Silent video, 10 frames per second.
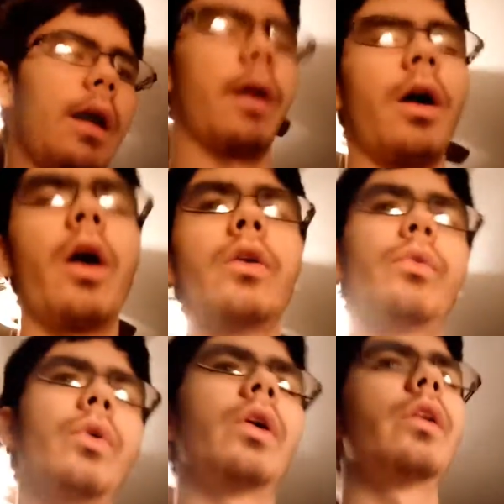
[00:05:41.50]

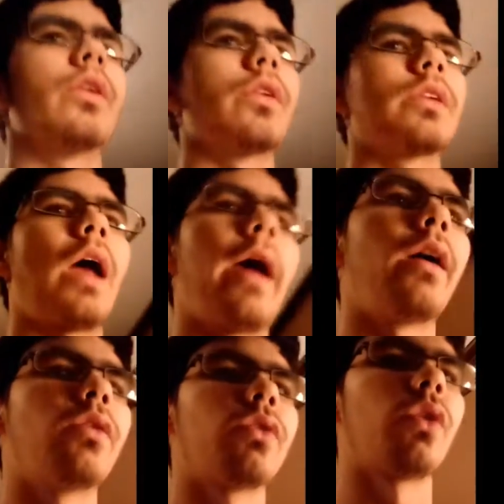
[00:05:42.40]
hardwood or
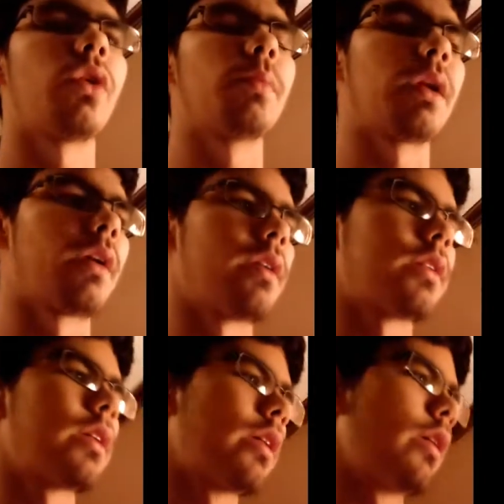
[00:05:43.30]
tile floor,
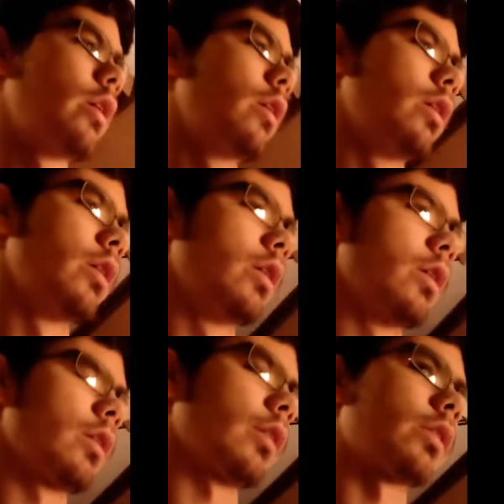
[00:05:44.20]
because
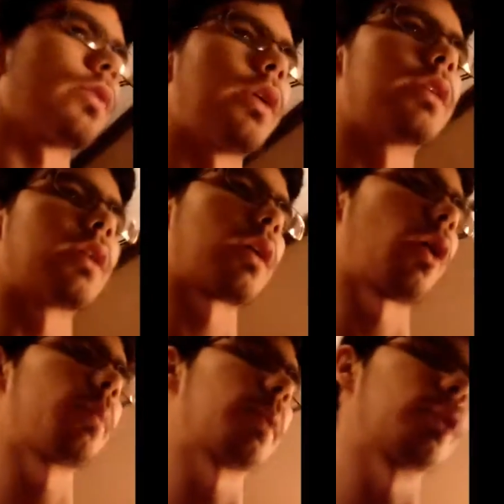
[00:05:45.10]
let's face it,
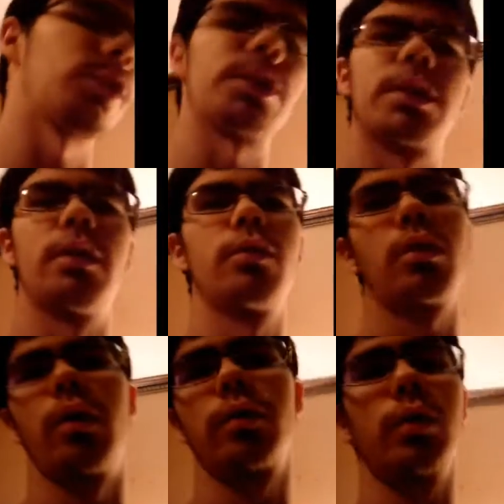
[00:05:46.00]
carpet just
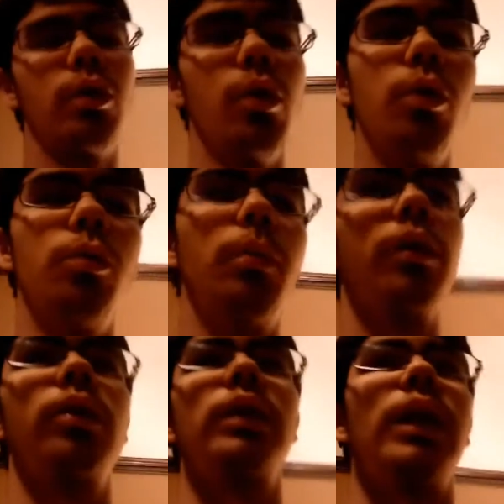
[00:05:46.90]
gives off so
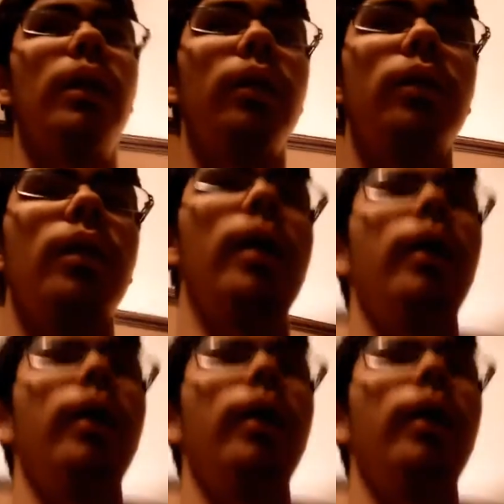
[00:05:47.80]
much static